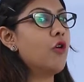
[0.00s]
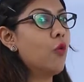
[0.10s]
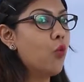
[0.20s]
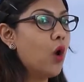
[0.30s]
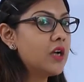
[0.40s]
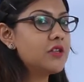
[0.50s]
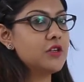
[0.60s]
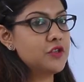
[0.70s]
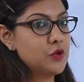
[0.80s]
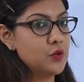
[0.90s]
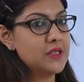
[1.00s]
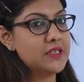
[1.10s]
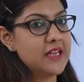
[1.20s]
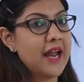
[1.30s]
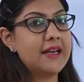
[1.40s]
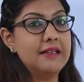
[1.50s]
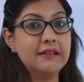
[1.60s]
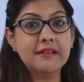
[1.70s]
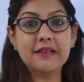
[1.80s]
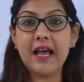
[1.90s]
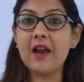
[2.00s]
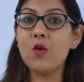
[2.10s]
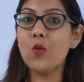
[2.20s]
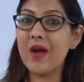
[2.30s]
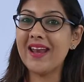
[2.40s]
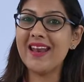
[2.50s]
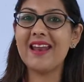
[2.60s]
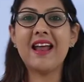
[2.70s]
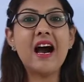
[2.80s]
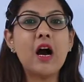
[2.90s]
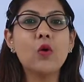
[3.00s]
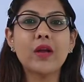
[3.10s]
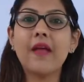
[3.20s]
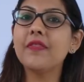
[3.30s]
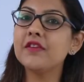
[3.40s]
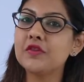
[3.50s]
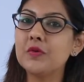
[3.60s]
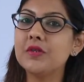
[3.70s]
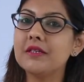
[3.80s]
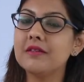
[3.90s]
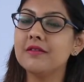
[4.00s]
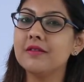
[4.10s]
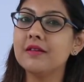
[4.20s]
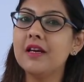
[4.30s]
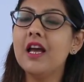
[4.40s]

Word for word: what a student can learn and when and how can the student learn.